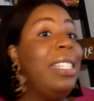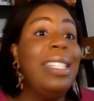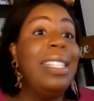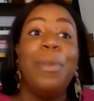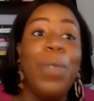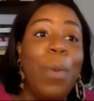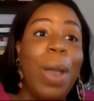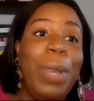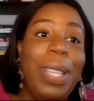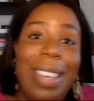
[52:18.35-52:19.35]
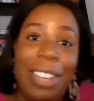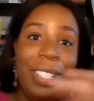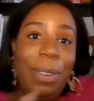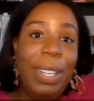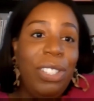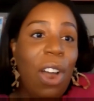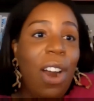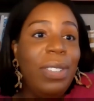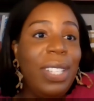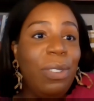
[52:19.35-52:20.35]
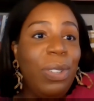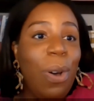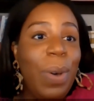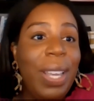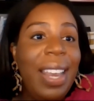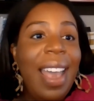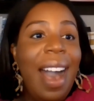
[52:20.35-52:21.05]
This isn't the way we necessarily saw ourselves going.